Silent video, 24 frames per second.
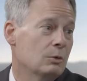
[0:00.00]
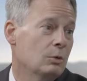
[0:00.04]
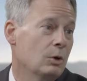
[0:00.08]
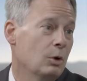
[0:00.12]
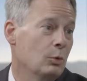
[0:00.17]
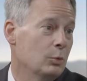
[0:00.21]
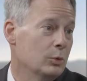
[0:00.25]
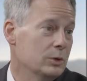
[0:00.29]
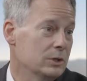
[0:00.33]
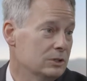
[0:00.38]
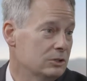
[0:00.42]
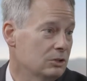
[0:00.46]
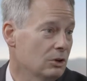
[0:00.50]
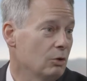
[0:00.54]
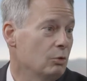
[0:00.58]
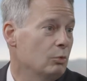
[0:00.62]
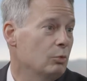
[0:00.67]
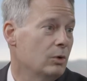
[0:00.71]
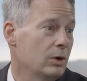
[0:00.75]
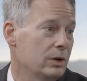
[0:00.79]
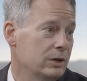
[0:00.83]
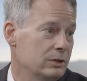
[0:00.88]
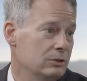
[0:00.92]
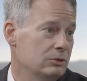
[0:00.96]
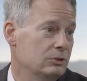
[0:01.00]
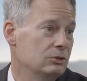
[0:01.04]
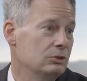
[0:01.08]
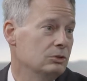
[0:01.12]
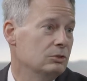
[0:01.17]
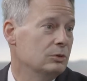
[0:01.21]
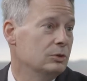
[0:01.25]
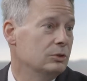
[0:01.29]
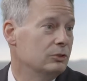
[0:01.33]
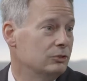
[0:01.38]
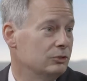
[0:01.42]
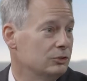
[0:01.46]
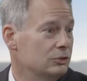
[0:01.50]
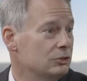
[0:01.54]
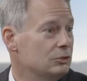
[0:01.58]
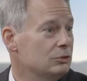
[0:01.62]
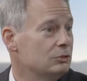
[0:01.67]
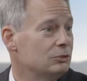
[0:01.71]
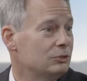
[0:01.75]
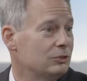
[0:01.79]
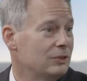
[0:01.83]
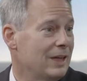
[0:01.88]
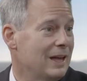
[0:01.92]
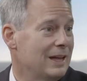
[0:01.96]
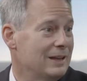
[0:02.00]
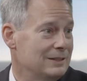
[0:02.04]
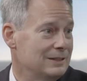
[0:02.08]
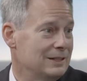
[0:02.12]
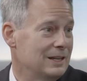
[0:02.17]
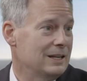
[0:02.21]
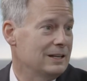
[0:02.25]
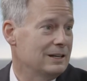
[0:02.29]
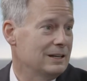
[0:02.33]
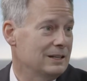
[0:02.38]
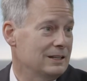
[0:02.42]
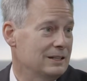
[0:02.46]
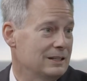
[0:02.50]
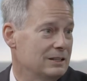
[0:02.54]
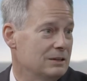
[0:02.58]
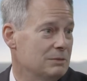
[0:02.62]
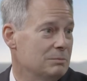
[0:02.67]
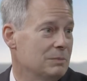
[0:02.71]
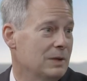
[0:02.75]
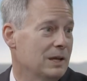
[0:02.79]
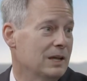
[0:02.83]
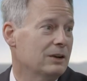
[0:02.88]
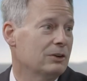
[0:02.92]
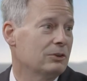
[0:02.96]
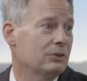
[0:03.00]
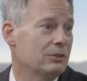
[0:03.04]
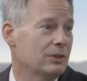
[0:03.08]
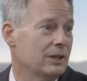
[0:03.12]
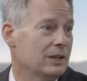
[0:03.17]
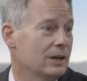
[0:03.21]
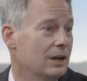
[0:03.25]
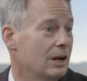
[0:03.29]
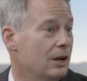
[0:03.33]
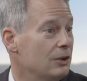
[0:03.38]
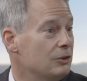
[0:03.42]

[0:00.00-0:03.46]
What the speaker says: What we don't want to do is use that data in a manner that